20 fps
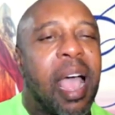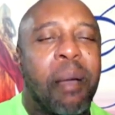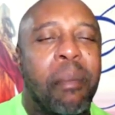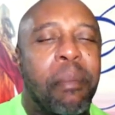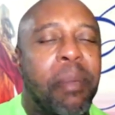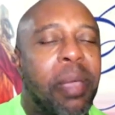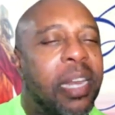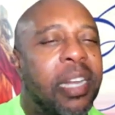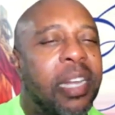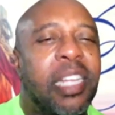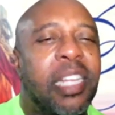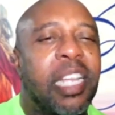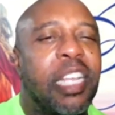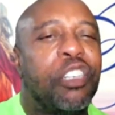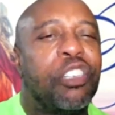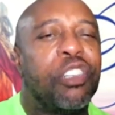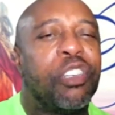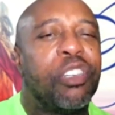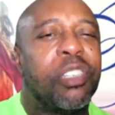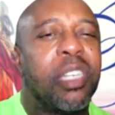Our
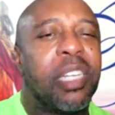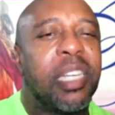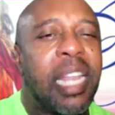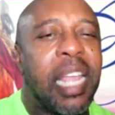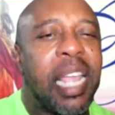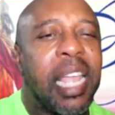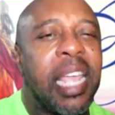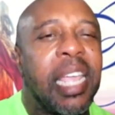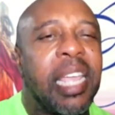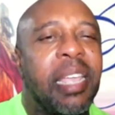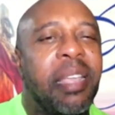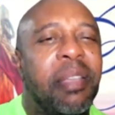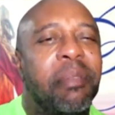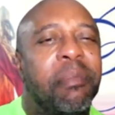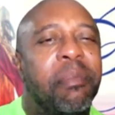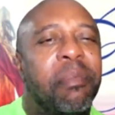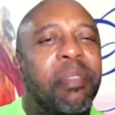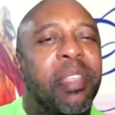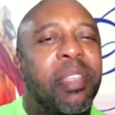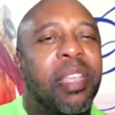meditation today
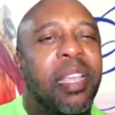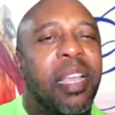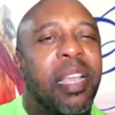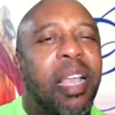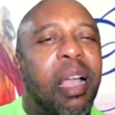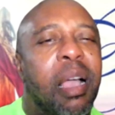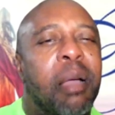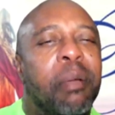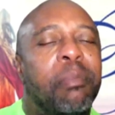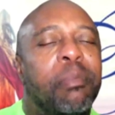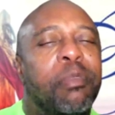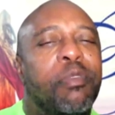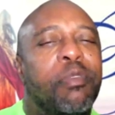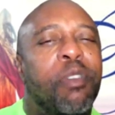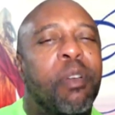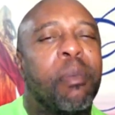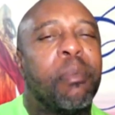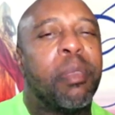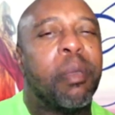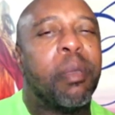
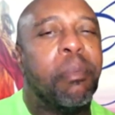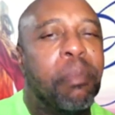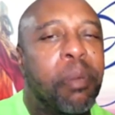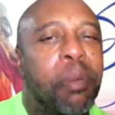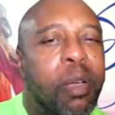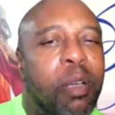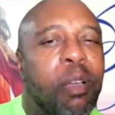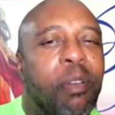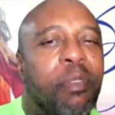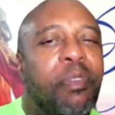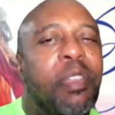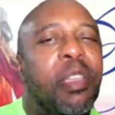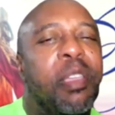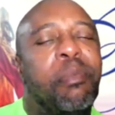comes from the book of